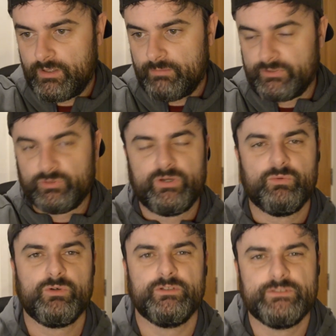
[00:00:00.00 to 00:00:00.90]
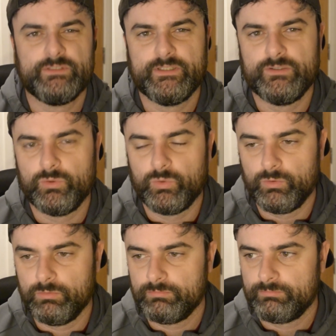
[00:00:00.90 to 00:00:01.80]
but 21 in the
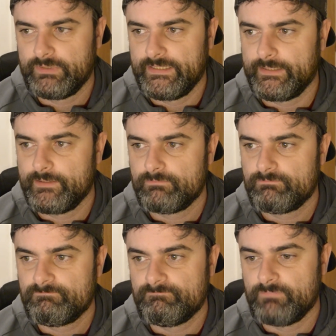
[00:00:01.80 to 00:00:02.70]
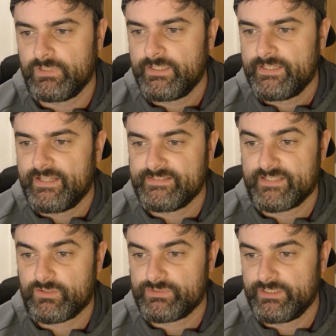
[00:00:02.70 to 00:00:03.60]
whole league. And
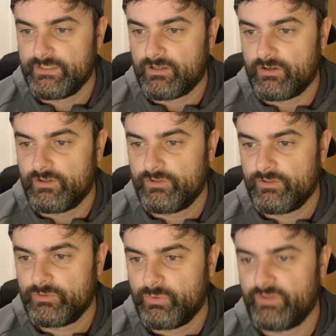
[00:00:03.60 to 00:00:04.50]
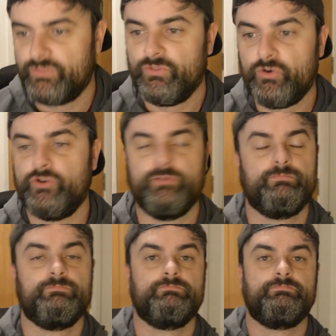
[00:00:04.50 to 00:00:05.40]
San Jose are 23rd.
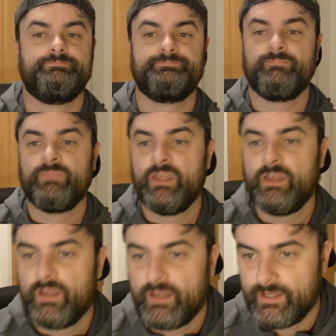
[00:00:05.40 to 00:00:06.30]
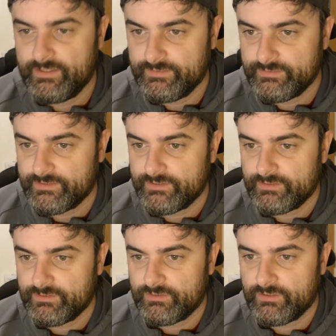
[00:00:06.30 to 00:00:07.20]
And
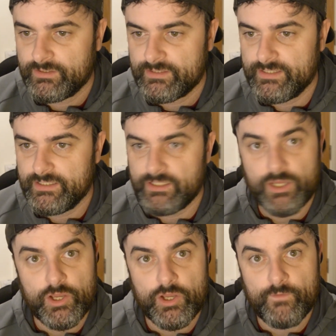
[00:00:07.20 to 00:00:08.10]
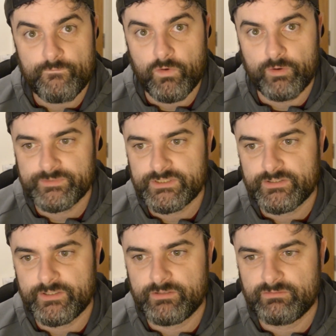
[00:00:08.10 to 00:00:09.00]
the forms,
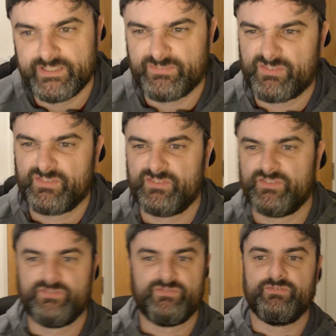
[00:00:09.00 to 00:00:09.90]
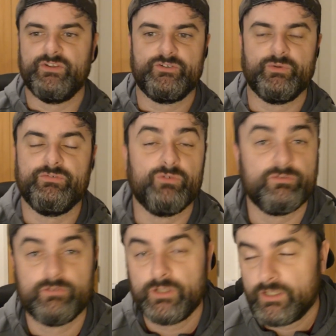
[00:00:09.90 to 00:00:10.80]
they're
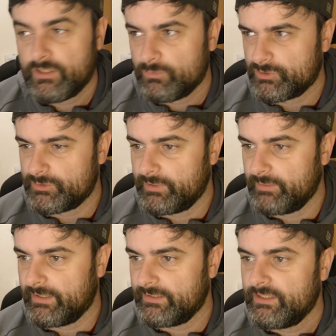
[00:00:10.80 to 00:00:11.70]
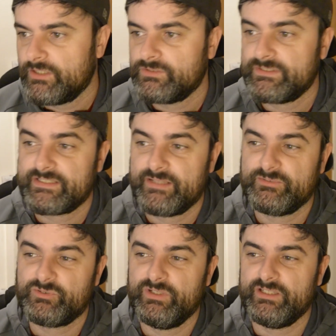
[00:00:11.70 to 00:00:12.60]
24th, which is pretty bad. So this game
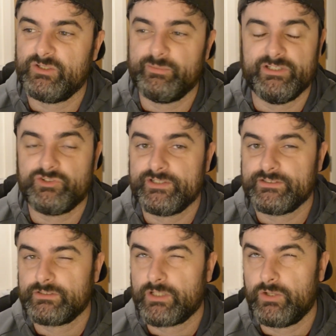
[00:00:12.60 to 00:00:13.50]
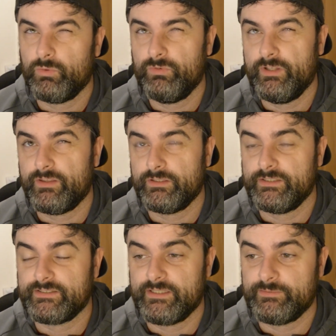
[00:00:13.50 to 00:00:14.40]
is really going to be interesting. I don't really think
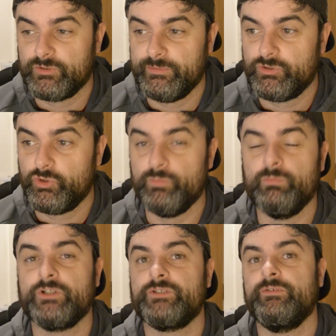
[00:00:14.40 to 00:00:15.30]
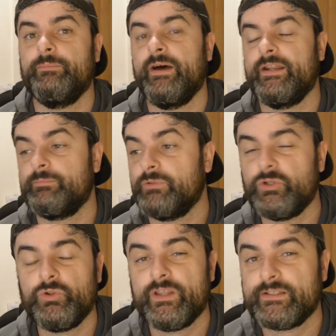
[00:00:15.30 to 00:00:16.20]
this game is going to be too much of a panic, but I
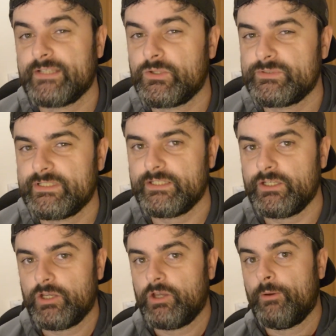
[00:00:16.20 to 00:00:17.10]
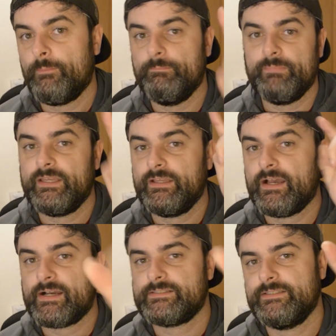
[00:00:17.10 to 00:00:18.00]
do think San Jose may
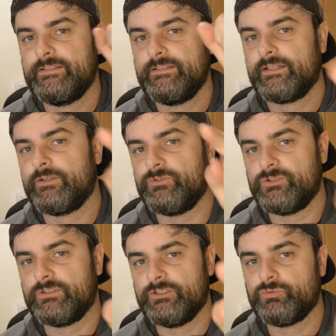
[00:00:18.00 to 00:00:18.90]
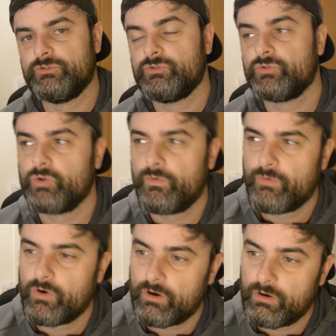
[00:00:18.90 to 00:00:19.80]
actually nick a result in this one, so I'm going to go
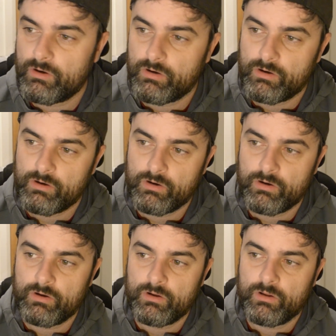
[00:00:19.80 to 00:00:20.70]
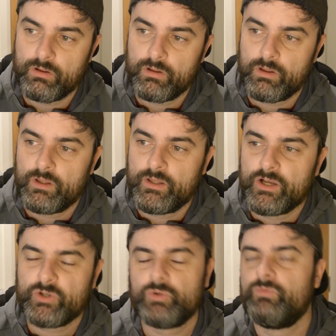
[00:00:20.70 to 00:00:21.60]
for
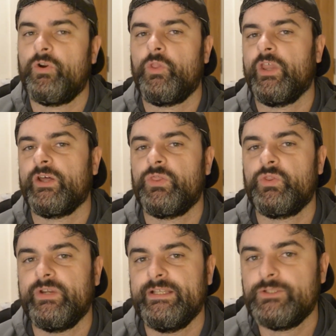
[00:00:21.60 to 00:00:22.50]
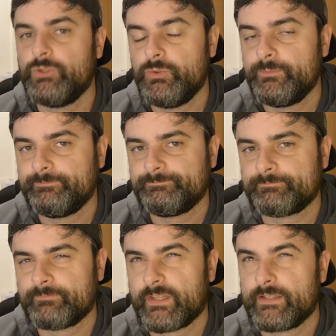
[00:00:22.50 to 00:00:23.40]
going to go for like a 3-2.
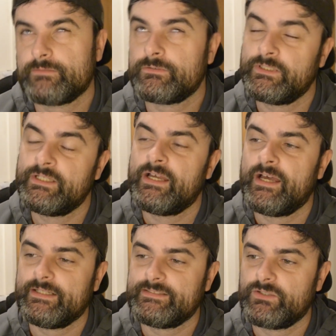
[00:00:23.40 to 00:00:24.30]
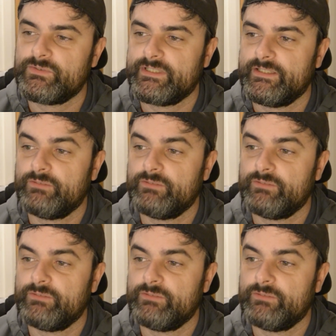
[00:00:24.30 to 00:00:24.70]
I think San Jose